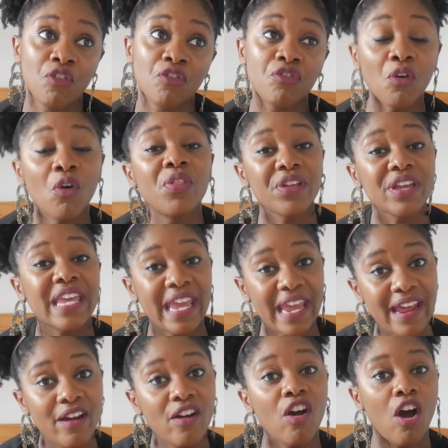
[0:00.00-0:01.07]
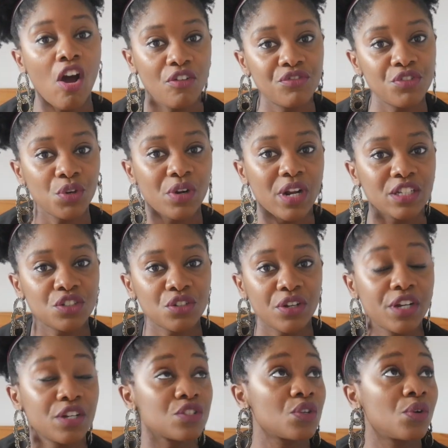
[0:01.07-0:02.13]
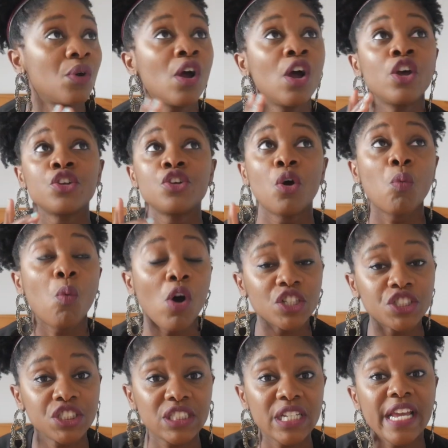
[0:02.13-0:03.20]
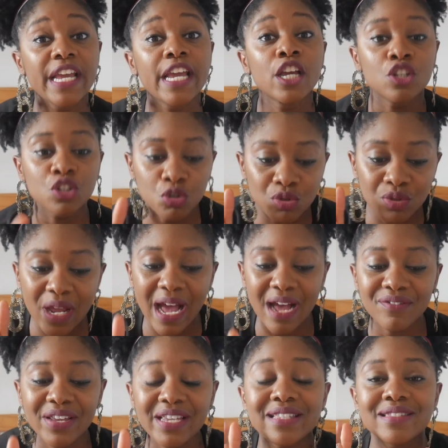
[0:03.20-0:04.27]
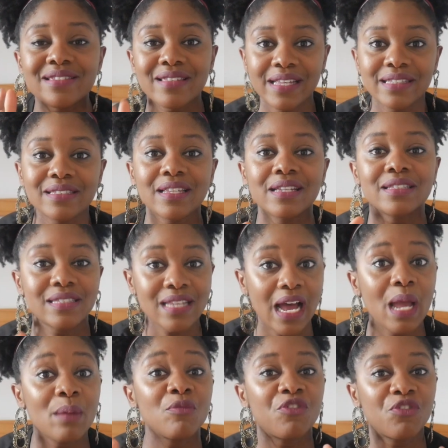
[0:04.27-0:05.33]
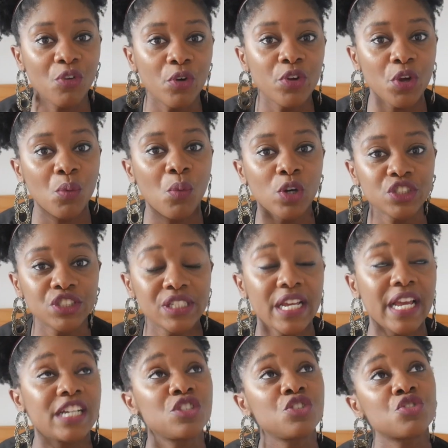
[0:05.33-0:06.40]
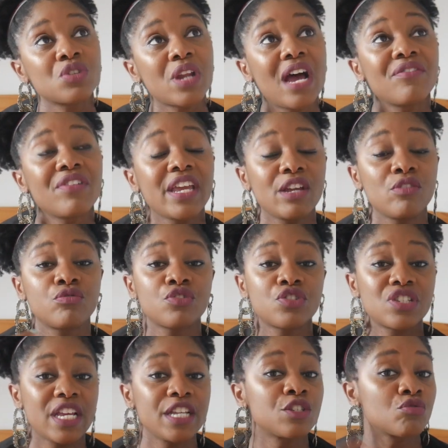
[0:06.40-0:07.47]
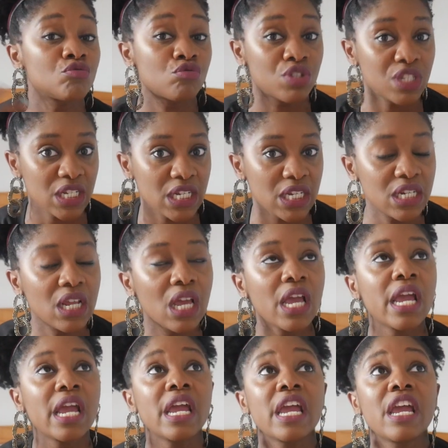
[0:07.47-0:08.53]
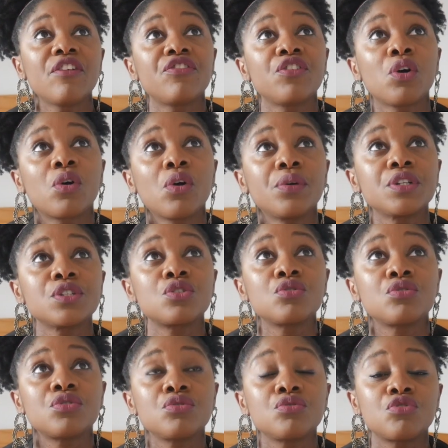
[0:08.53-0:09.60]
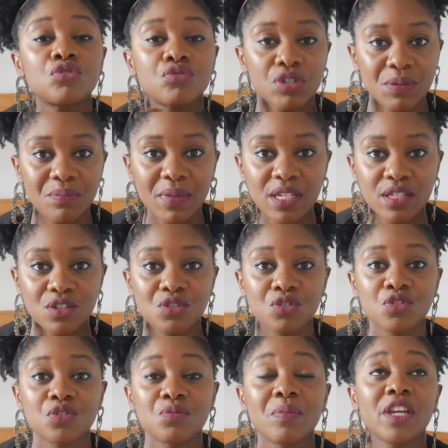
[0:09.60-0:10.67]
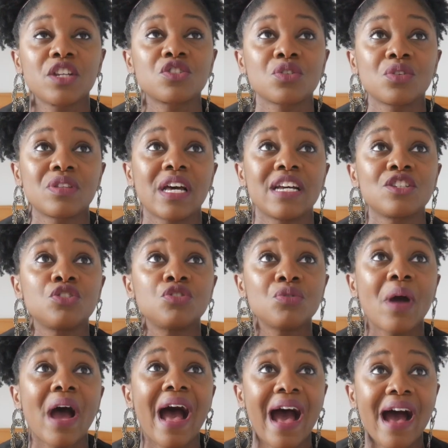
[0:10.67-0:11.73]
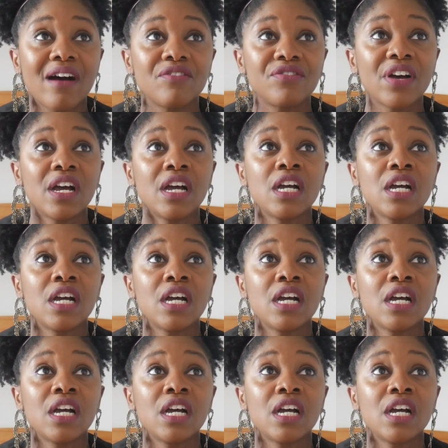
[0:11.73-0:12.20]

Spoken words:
for the care of your natural hair. So your wash day, you should have a set time for your wash day and you should have a set routine. If you're going to do treatments, you should make sure that you have